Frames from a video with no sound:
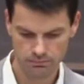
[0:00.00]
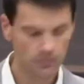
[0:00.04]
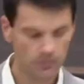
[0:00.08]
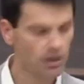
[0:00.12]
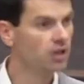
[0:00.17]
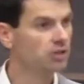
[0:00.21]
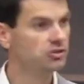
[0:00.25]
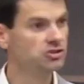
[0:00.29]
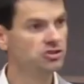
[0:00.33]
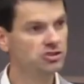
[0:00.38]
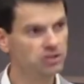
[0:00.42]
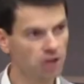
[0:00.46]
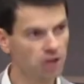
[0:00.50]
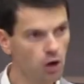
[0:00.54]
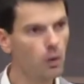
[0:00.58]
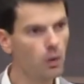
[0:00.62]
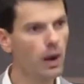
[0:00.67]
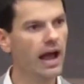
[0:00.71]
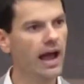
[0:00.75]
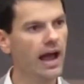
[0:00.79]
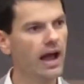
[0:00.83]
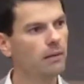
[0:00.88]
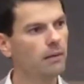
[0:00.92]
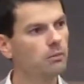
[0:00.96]

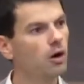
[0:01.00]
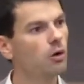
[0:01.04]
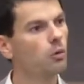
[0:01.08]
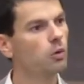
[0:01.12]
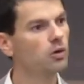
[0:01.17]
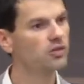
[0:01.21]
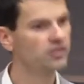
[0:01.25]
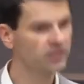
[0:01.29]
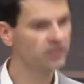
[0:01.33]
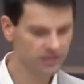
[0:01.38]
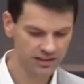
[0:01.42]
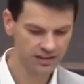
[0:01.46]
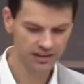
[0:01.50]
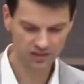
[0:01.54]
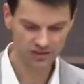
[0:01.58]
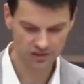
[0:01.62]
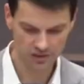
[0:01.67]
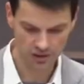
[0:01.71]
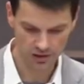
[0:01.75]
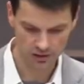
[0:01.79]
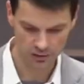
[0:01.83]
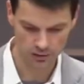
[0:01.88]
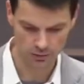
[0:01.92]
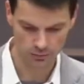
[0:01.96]
Joab was a
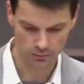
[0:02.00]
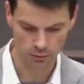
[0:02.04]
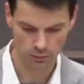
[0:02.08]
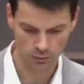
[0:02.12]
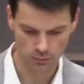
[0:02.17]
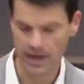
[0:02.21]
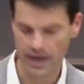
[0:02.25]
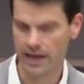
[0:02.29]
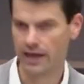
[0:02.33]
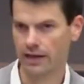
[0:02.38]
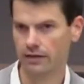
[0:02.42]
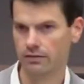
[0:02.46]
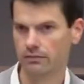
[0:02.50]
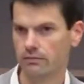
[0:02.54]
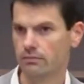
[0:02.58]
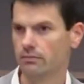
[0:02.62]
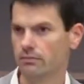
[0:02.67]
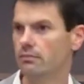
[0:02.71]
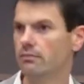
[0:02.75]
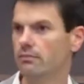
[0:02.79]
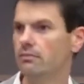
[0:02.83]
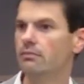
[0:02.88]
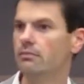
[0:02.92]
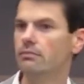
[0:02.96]
dishonorable man,
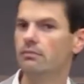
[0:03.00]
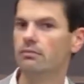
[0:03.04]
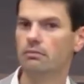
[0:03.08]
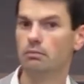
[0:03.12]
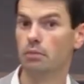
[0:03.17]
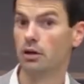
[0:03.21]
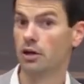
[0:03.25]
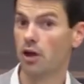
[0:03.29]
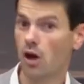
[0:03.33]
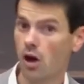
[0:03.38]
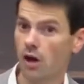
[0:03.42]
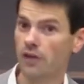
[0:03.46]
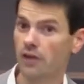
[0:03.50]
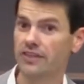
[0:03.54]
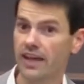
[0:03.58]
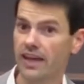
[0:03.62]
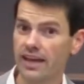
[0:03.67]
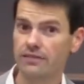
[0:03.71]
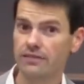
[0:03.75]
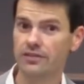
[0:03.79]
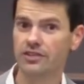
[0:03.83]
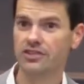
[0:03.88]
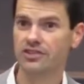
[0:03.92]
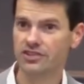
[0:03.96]
but on
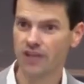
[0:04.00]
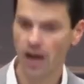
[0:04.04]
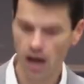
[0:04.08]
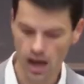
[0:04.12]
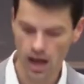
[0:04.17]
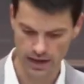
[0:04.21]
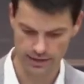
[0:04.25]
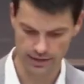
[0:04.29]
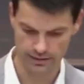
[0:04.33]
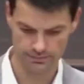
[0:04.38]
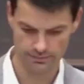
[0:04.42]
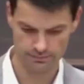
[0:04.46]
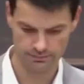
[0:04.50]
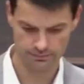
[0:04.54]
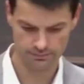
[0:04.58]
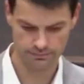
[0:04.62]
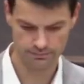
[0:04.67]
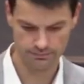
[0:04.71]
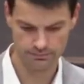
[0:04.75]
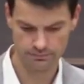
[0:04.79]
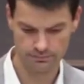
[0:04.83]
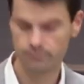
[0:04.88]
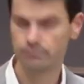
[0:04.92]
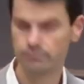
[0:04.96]
David's side.
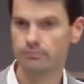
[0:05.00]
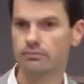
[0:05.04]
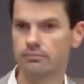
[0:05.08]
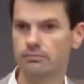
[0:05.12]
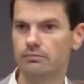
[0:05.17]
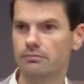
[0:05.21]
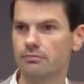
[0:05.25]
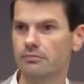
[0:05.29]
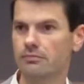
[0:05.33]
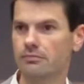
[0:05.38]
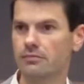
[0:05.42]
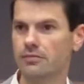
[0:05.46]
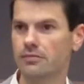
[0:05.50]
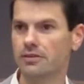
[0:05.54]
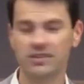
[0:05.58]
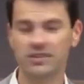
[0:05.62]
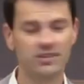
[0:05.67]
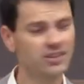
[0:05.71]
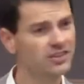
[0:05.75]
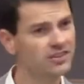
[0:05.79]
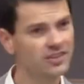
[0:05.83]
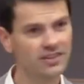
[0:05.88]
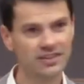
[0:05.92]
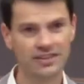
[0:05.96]
This
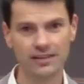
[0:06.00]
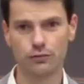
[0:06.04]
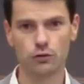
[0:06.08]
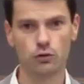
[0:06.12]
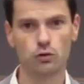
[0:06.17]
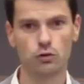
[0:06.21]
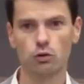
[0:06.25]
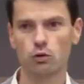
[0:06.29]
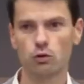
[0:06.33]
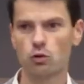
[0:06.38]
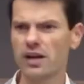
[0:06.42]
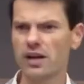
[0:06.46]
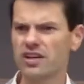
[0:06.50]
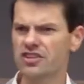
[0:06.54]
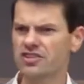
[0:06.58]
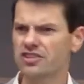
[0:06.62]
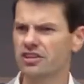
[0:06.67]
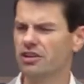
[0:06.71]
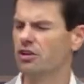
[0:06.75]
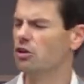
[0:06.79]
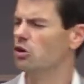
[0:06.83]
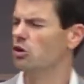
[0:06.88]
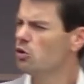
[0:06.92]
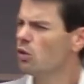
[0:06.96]
is a difficult question.
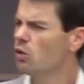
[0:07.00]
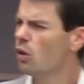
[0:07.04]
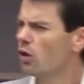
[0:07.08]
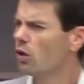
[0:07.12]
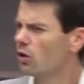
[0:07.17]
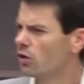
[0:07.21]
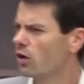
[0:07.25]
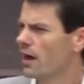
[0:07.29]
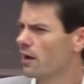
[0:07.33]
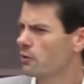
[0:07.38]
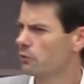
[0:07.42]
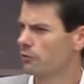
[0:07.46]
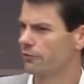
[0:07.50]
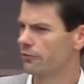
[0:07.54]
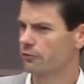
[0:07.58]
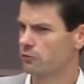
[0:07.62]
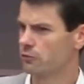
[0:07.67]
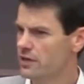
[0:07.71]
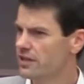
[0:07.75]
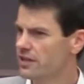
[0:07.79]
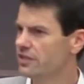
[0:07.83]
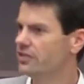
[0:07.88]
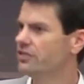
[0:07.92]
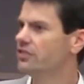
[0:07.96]
Who are our
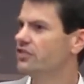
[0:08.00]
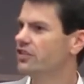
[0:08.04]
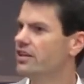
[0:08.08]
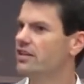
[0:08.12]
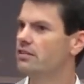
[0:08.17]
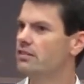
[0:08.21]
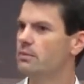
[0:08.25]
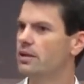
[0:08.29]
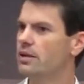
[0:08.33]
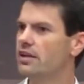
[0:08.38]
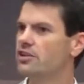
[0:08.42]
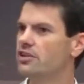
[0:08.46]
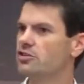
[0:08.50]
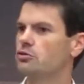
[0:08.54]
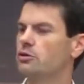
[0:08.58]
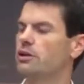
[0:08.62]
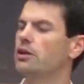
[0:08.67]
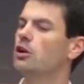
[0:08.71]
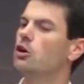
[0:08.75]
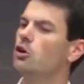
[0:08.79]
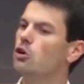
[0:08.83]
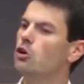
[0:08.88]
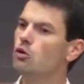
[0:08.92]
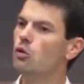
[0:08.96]
friends in ministry?
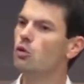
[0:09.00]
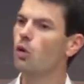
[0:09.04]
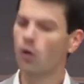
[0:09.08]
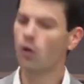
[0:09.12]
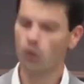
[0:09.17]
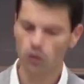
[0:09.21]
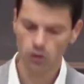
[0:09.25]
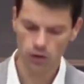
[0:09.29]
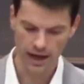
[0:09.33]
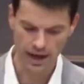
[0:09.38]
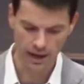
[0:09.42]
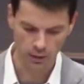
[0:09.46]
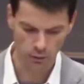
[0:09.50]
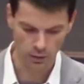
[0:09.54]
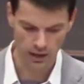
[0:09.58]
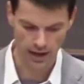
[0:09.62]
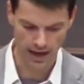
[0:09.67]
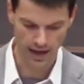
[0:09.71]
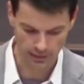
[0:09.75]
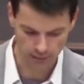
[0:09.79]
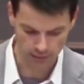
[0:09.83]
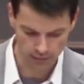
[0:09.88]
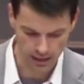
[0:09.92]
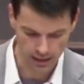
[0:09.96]
Who are our
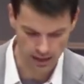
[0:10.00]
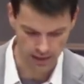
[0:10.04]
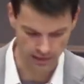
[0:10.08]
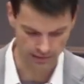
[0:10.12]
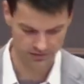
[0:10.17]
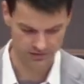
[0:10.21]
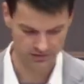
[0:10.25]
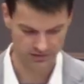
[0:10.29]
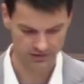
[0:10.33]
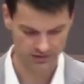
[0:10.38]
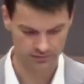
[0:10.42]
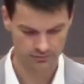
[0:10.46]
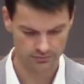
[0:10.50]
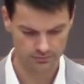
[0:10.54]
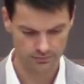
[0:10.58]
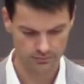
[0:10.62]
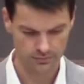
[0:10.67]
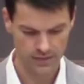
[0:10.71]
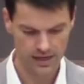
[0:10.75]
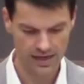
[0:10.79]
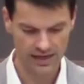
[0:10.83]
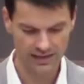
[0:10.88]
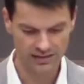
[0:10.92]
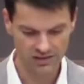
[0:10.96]
allies?
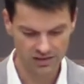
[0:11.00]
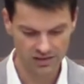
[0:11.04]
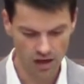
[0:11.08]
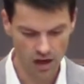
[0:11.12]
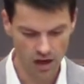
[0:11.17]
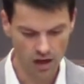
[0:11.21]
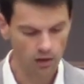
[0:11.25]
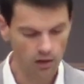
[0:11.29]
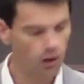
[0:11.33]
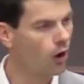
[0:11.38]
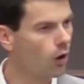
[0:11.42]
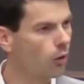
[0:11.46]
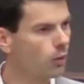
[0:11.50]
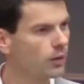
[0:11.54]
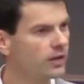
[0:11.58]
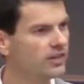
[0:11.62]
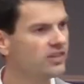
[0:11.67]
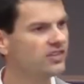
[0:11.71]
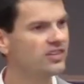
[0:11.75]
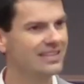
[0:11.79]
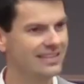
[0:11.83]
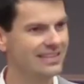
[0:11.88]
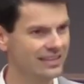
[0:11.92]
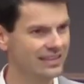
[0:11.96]
It's not
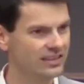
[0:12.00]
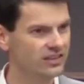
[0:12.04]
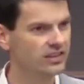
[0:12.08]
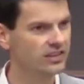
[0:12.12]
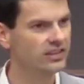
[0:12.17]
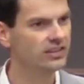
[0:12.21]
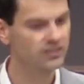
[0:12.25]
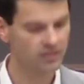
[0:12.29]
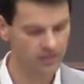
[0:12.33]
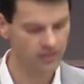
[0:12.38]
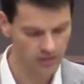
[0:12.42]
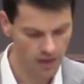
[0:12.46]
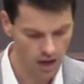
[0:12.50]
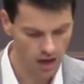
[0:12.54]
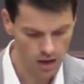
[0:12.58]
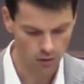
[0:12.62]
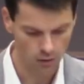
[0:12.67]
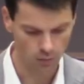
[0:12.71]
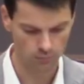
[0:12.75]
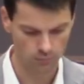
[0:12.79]
always easy to know.